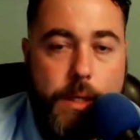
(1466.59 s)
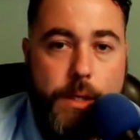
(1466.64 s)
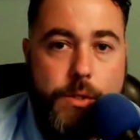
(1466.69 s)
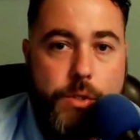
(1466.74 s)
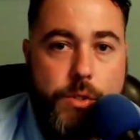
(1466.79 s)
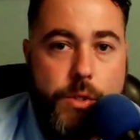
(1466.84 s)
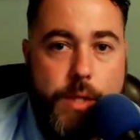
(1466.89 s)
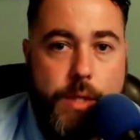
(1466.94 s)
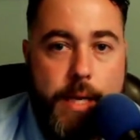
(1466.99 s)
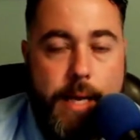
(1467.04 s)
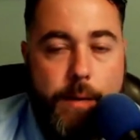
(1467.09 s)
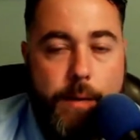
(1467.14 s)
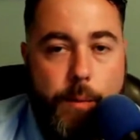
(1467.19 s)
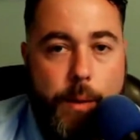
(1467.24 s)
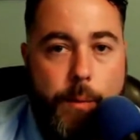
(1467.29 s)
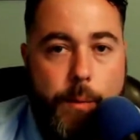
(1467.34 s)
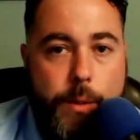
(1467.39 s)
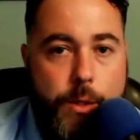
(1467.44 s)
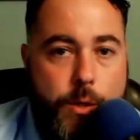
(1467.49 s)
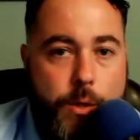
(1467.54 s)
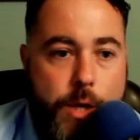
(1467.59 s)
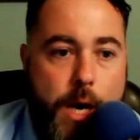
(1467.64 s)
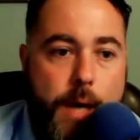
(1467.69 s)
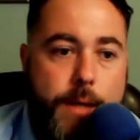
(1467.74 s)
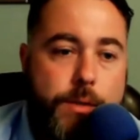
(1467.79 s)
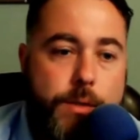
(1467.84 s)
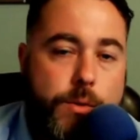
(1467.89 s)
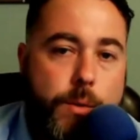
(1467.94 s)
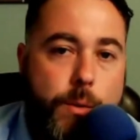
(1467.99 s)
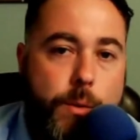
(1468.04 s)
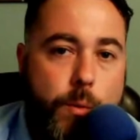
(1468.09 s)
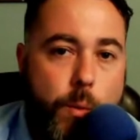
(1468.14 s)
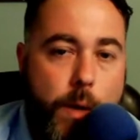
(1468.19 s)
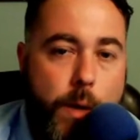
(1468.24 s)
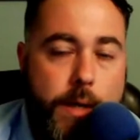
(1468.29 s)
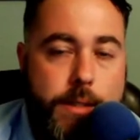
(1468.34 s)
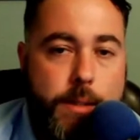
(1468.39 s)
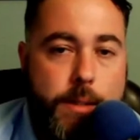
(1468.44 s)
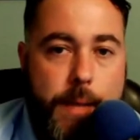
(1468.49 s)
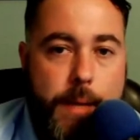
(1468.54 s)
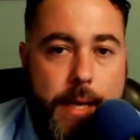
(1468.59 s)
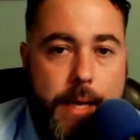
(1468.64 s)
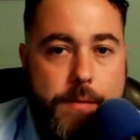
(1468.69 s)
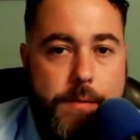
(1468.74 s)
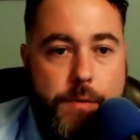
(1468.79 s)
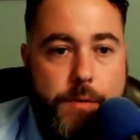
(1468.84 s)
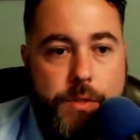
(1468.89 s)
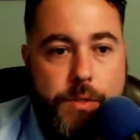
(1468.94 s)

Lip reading: So then that way when your dog is doing wanted behavior,